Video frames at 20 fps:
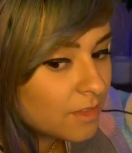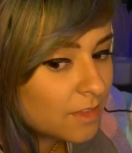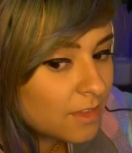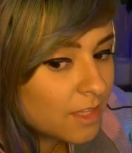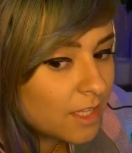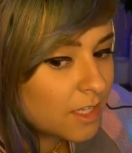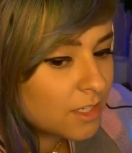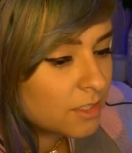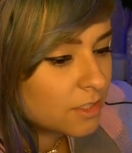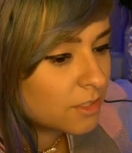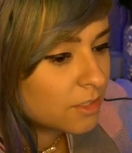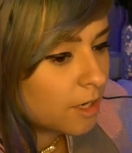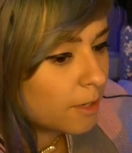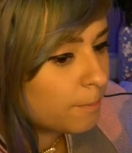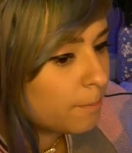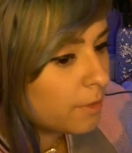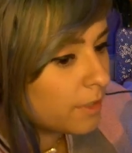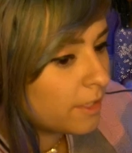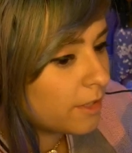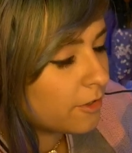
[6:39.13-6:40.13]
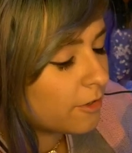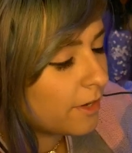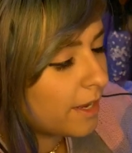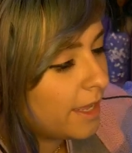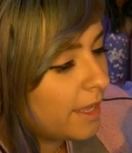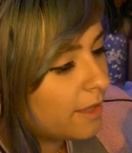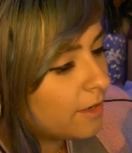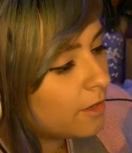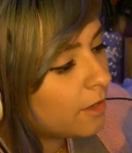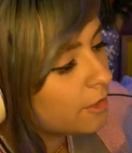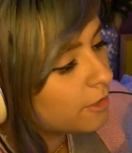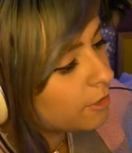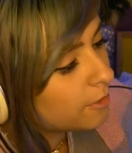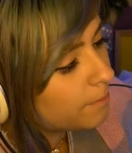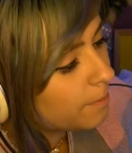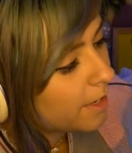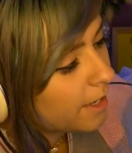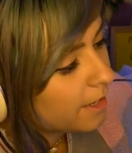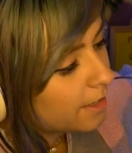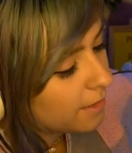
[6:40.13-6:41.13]
They just start putting their hand on your
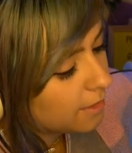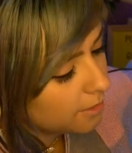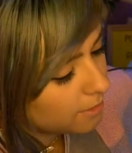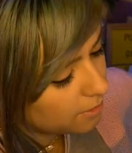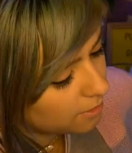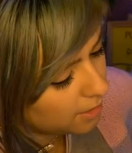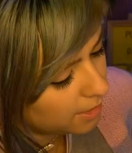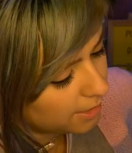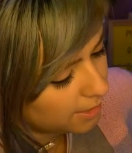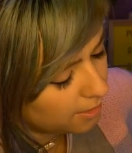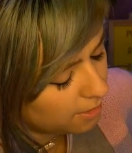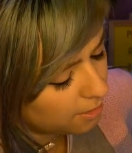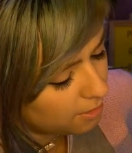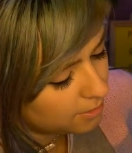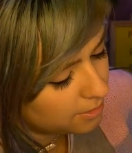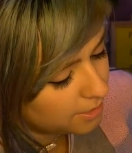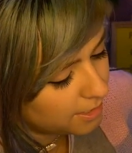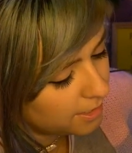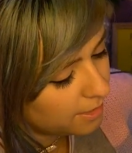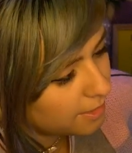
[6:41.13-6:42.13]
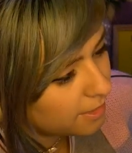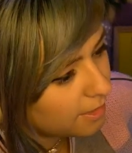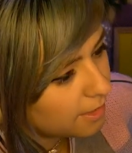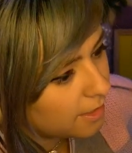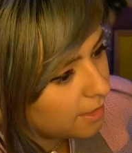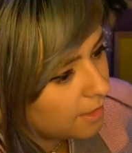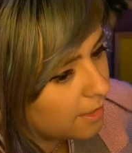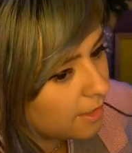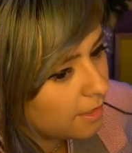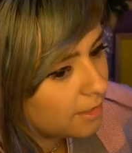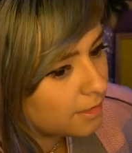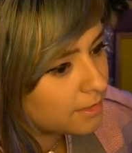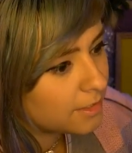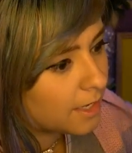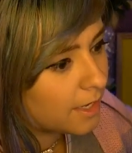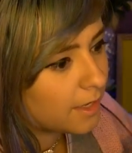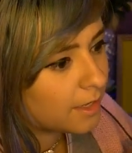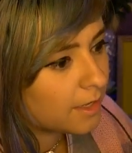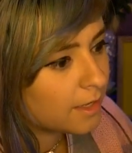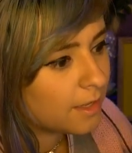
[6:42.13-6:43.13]
back, and they're like, I'll take the, and it's
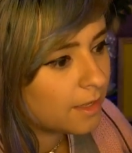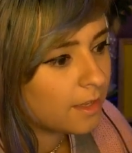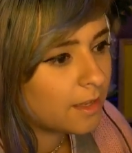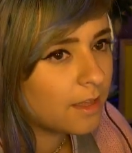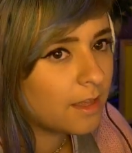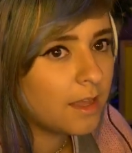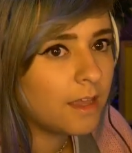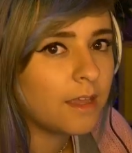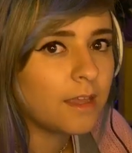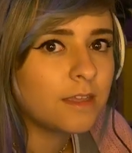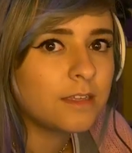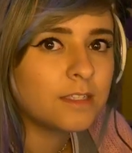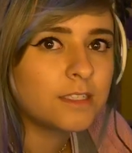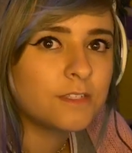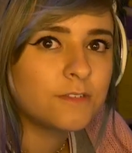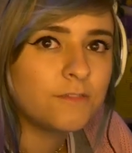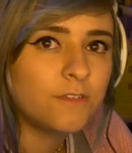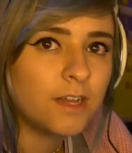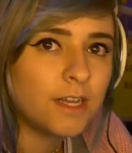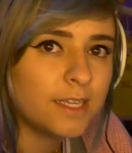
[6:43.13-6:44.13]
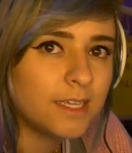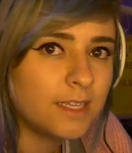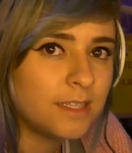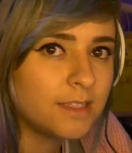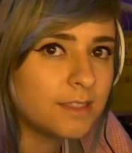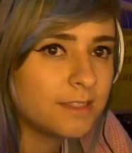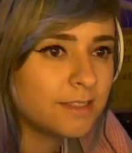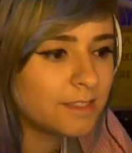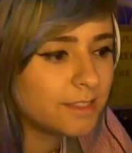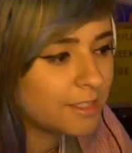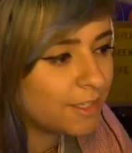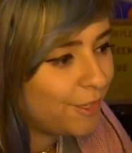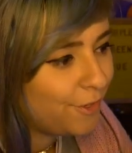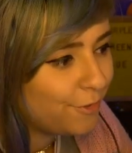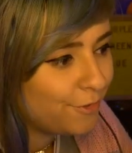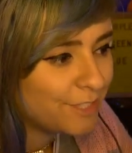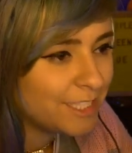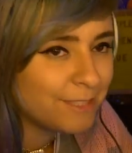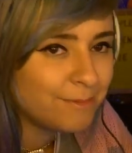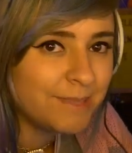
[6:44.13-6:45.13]
like,
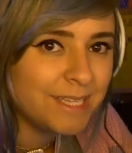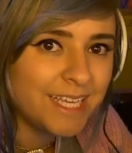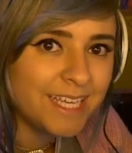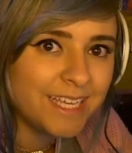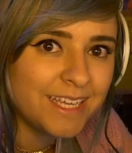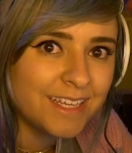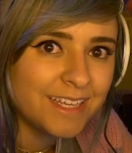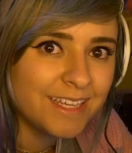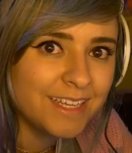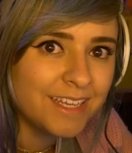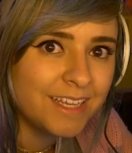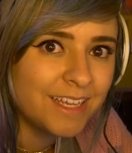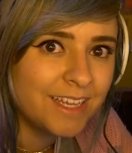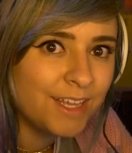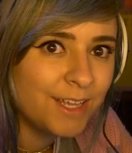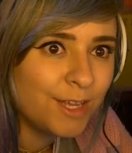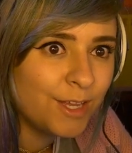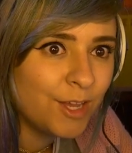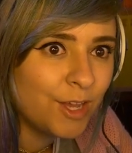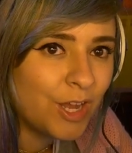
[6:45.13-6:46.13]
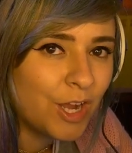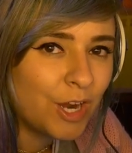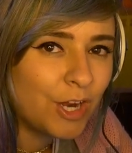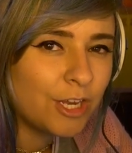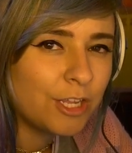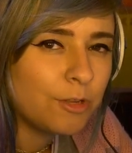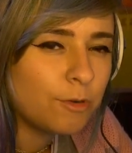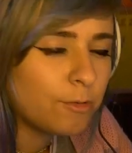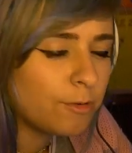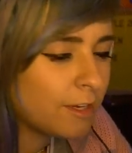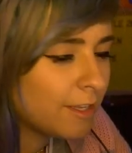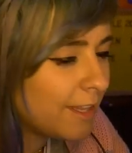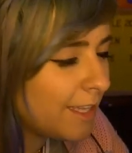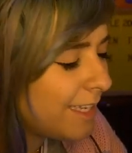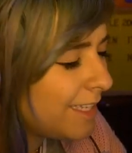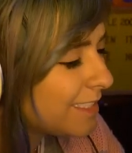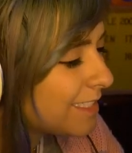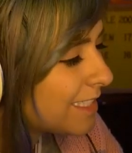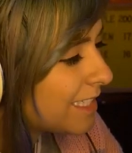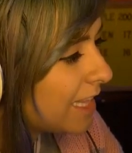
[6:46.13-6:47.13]
excuse me? Are you
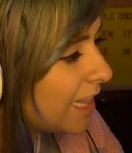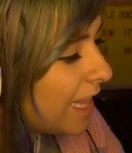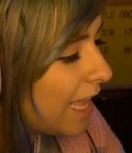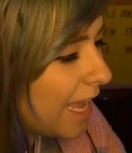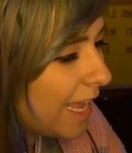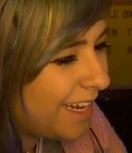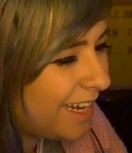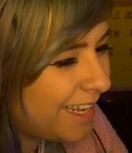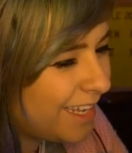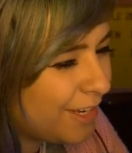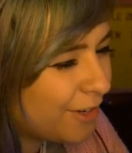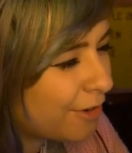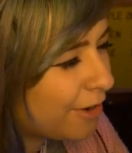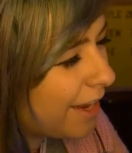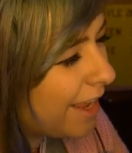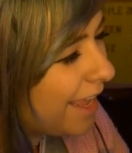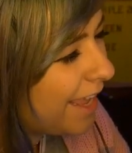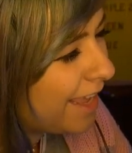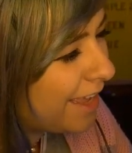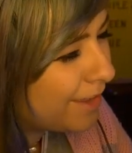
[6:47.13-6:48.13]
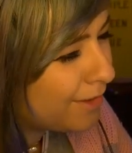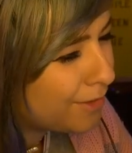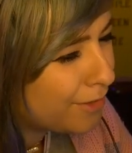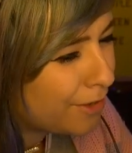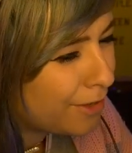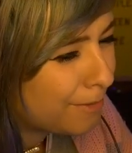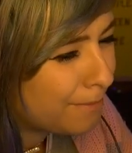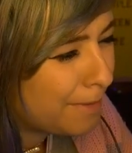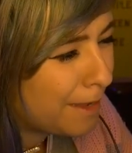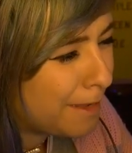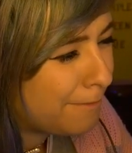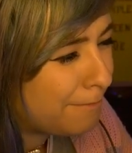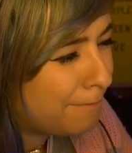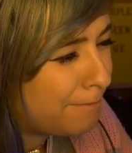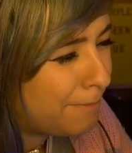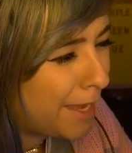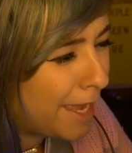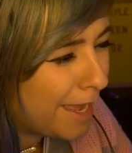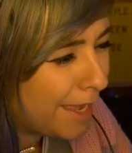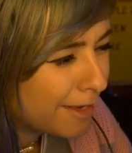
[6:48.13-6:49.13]
really sliding your hand on my
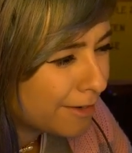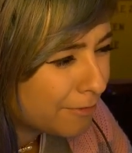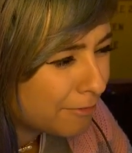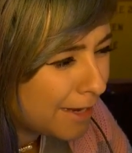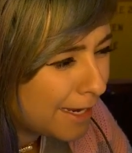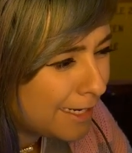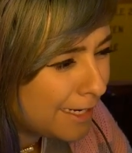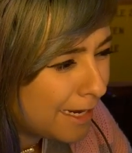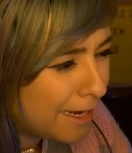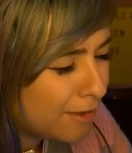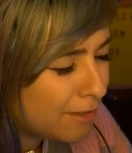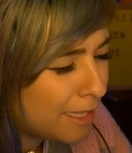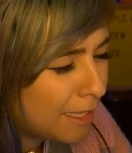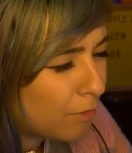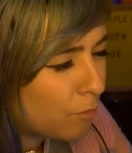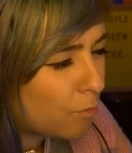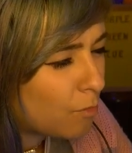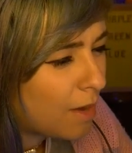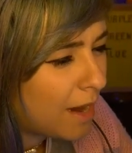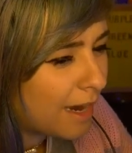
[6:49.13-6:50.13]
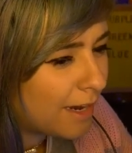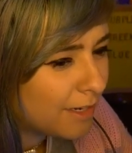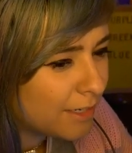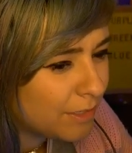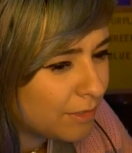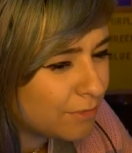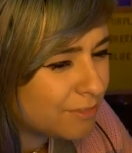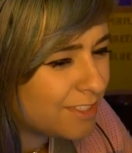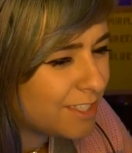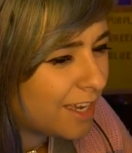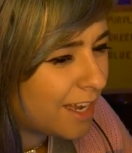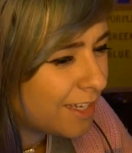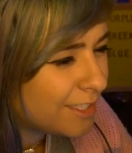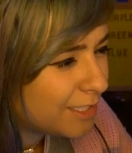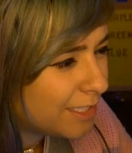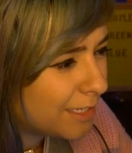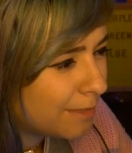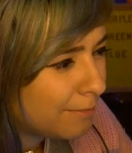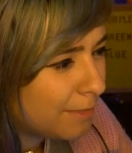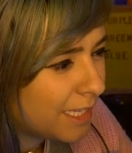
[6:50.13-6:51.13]
back right now? Like, why are you
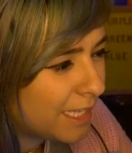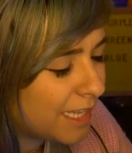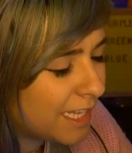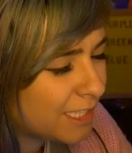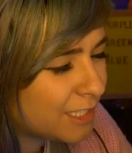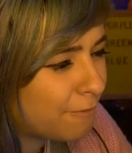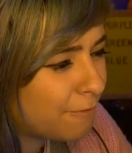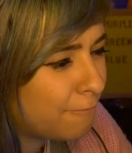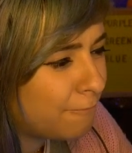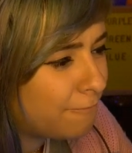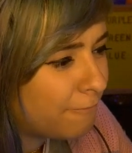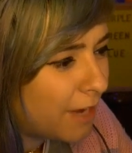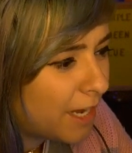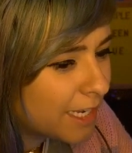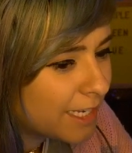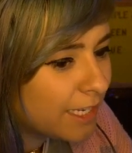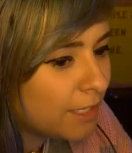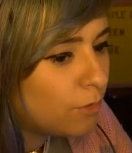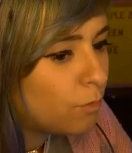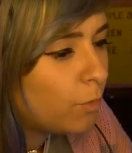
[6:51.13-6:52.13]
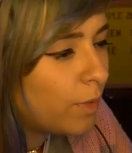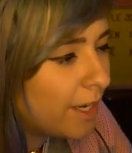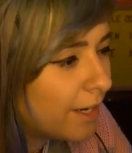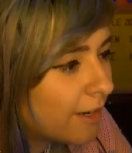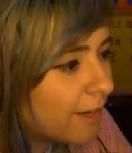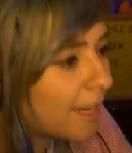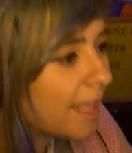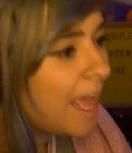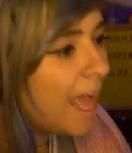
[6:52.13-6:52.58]
touching me? That's fucking weird.